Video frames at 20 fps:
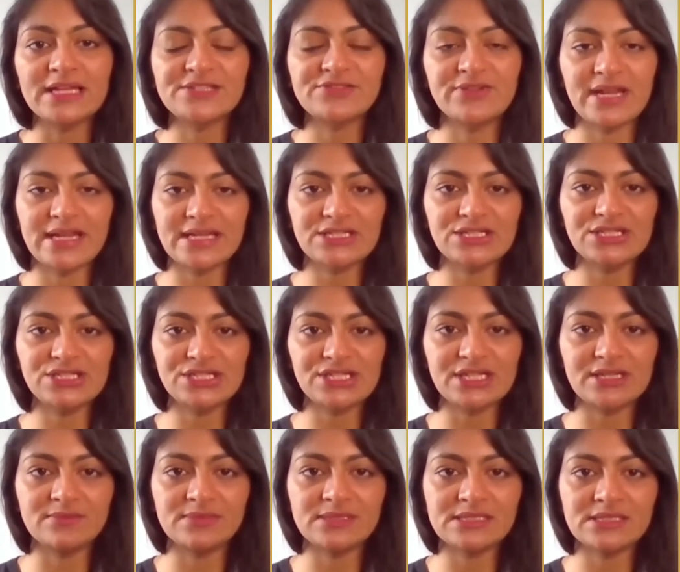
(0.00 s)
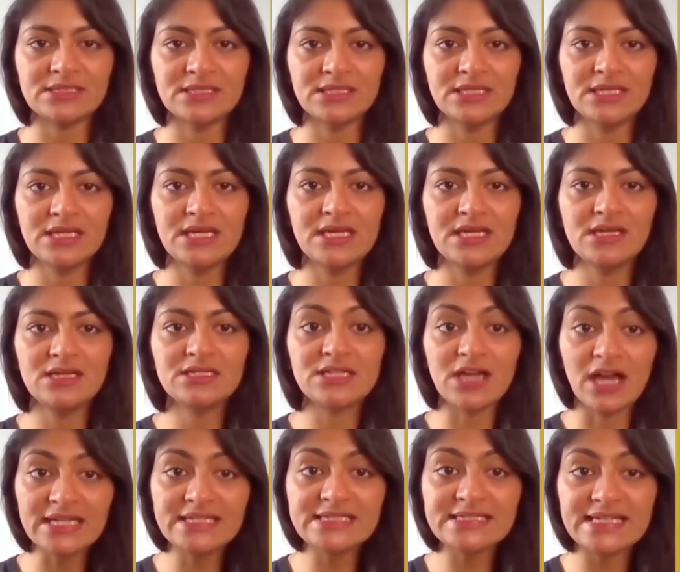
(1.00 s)
relationships. To
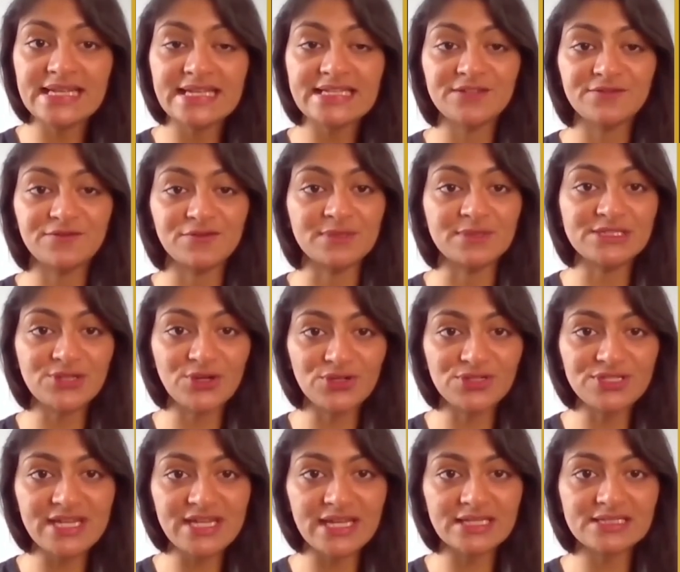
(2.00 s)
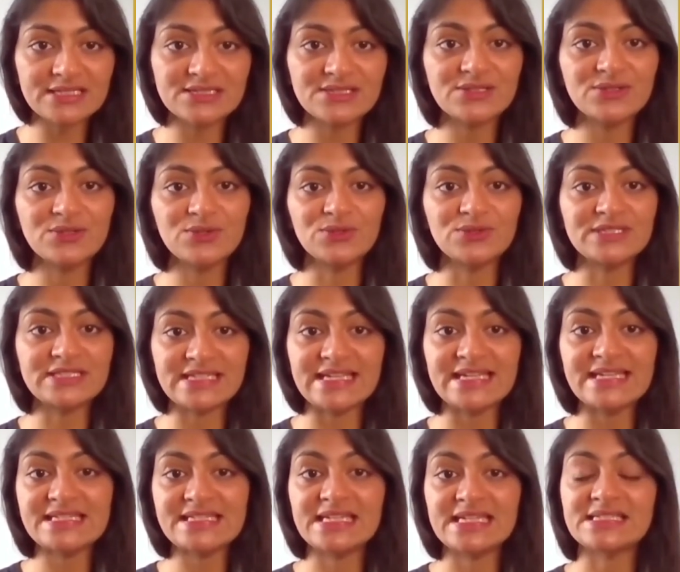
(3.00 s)
isolate it from its context or see
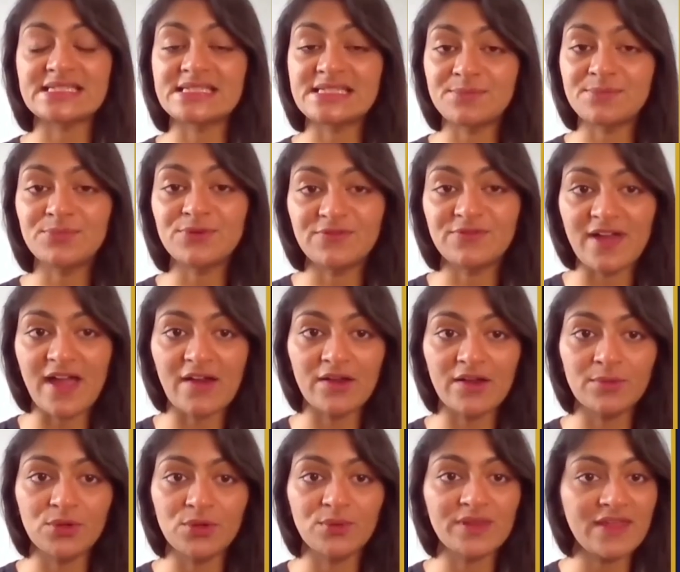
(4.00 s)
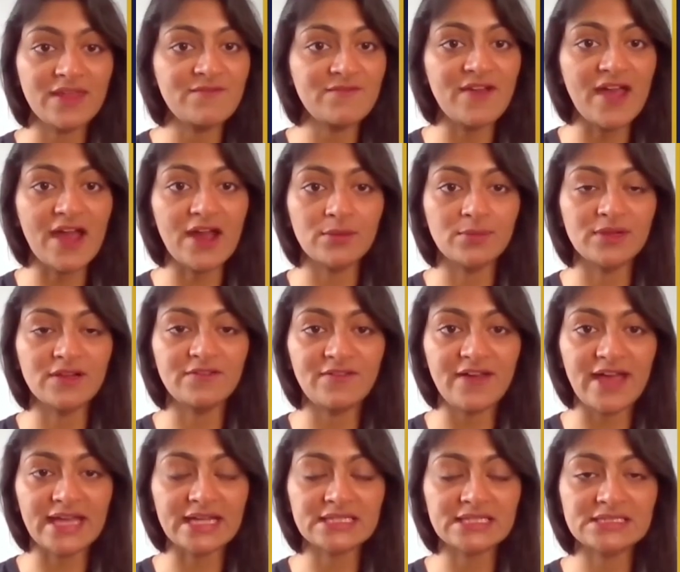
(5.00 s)
it as a simple variable with invariable
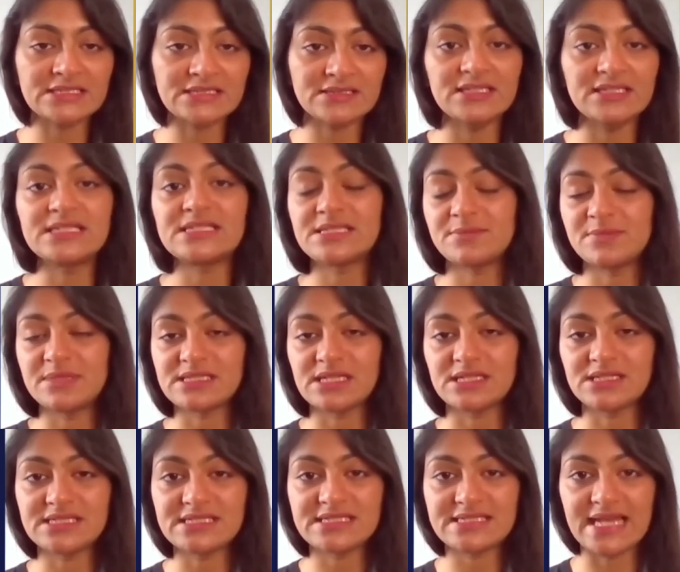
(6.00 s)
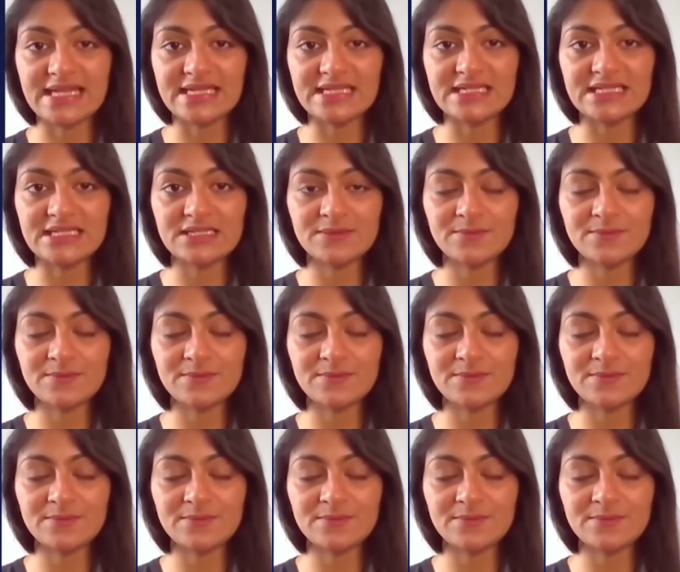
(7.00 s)
effects is to misunderstand it.